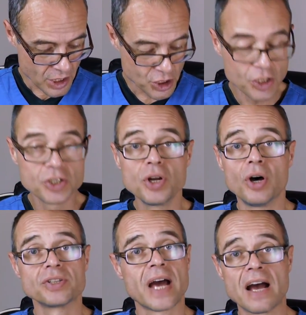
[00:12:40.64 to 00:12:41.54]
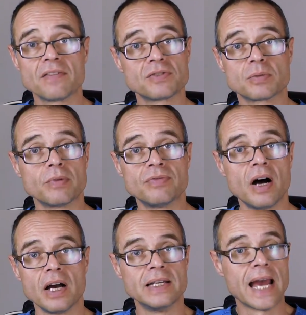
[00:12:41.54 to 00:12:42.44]
I should not have to
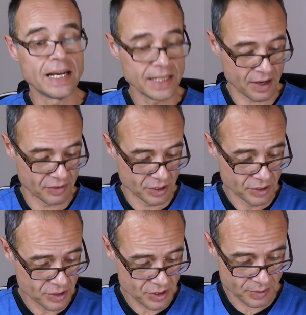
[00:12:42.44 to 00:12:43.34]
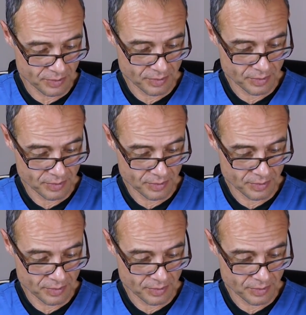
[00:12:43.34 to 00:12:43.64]
provide any evidence.